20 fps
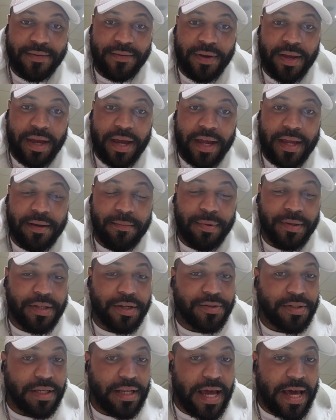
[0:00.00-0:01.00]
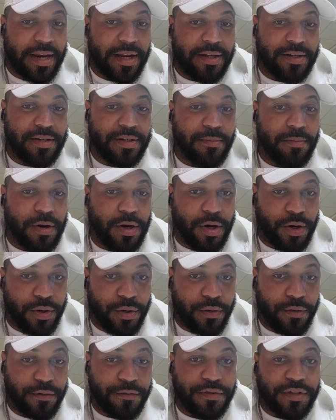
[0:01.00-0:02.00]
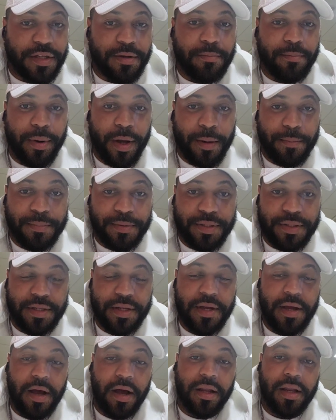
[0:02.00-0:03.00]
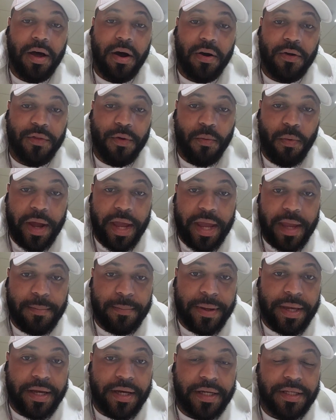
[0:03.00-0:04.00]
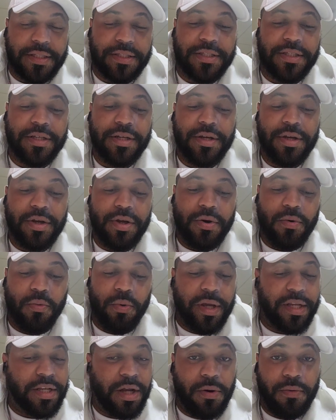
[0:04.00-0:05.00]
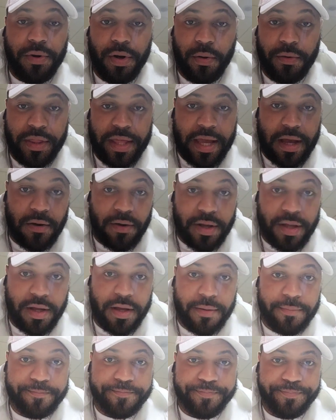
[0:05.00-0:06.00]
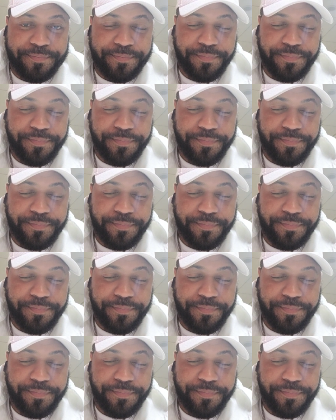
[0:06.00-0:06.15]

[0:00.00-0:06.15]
Okay, but there's a lot of curves and bumps along the way, because we don't know the outcome